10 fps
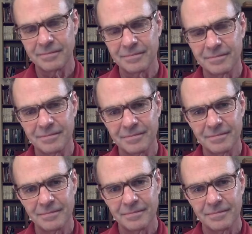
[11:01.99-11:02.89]

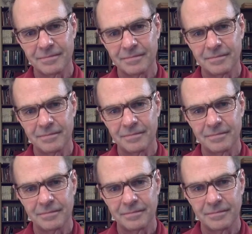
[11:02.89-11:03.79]

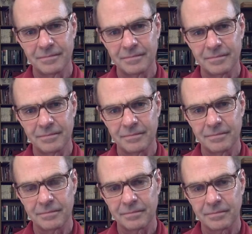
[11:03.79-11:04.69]

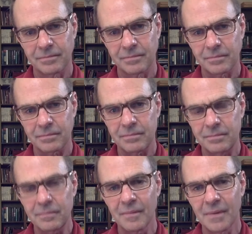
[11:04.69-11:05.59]

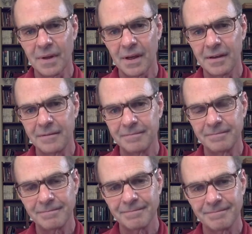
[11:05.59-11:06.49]

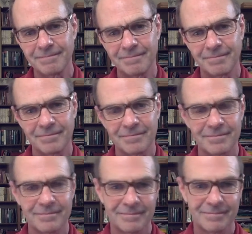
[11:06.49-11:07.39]

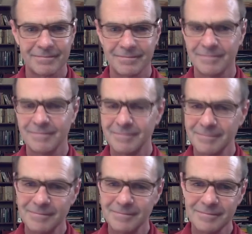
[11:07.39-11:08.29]

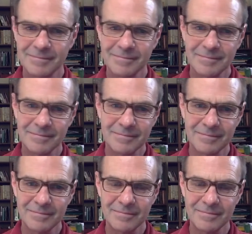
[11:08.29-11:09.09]
No one is speaking in this clip.